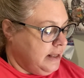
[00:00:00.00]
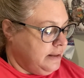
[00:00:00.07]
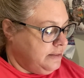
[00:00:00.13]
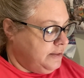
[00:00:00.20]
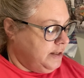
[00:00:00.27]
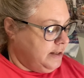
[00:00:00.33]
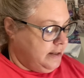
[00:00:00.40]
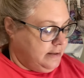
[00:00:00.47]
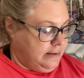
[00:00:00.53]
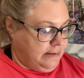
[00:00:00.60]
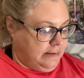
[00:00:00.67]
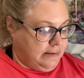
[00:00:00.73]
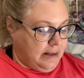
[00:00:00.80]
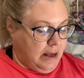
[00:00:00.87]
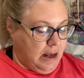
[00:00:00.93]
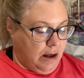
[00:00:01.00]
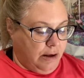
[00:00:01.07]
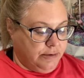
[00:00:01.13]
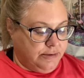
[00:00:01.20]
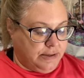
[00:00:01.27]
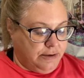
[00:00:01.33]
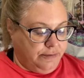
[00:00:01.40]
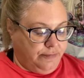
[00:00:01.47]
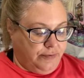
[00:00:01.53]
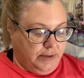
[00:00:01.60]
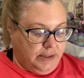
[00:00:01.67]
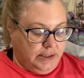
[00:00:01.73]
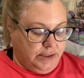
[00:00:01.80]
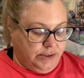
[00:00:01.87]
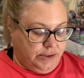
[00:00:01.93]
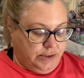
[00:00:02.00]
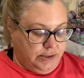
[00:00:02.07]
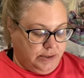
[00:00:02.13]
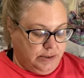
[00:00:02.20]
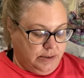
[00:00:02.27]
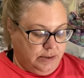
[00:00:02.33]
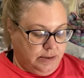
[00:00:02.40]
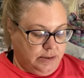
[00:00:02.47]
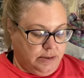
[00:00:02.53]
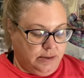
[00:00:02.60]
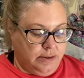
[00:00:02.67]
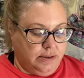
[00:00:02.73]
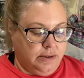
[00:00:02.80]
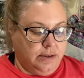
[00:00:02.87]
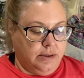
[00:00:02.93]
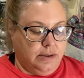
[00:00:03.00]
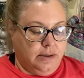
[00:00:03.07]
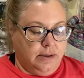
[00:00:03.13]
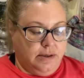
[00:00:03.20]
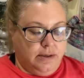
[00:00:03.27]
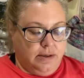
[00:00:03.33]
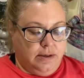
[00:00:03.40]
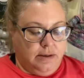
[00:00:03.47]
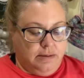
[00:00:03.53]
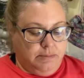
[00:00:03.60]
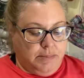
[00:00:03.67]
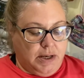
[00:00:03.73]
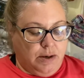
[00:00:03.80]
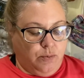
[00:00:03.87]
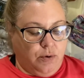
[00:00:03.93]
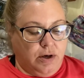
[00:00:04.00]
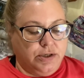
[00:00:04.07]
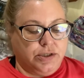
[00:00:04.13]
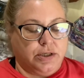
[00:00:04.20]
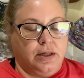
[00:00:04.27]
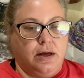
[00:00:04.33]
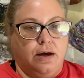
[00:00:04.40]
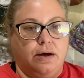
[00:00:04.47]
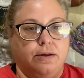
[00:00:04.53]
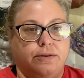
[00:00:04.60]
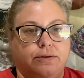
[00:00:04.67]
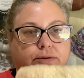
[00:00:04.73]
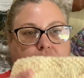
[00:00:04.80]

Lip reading: This, I also finished my washcloth